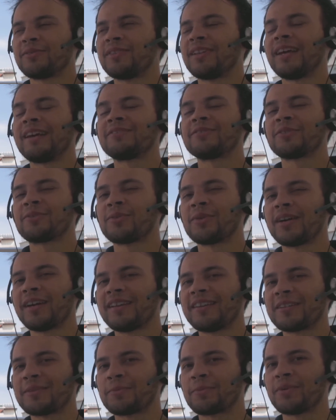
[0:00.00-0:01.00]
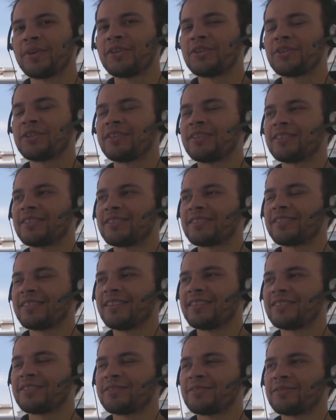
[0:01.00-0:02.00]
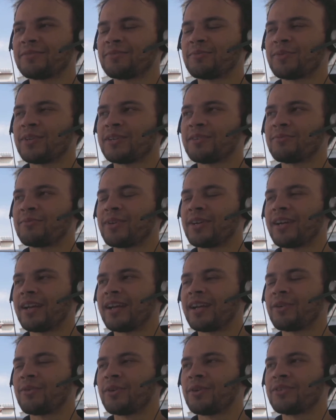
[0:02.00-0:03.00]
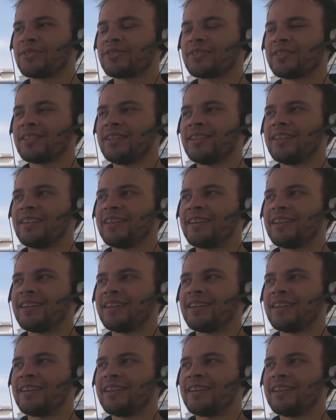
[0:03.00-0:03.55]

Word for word: lives of quiet desperation, as as one one guy quotes,